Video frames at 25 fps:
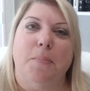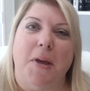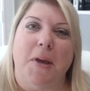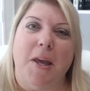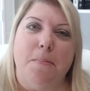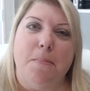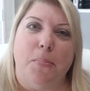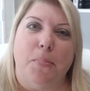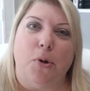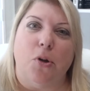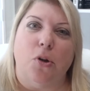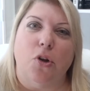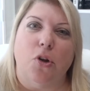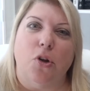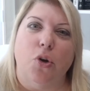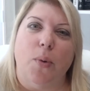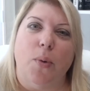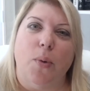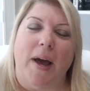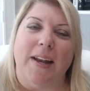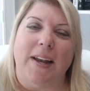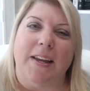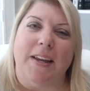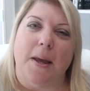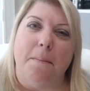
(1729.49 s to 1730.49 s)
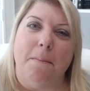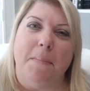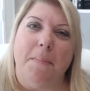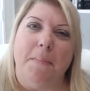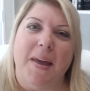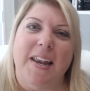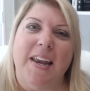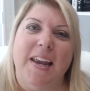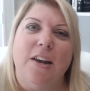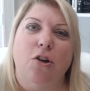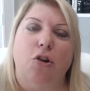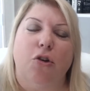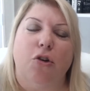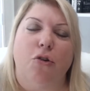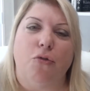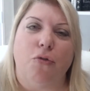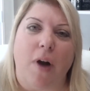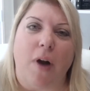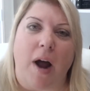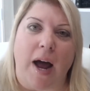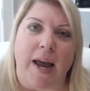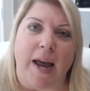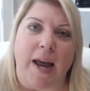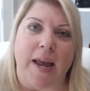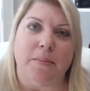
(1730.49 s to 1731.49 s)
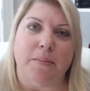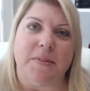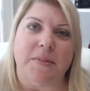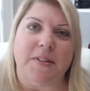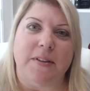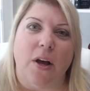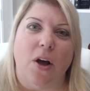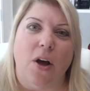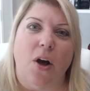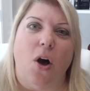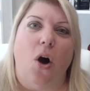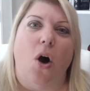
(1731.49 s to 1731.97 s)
people who had committed crimes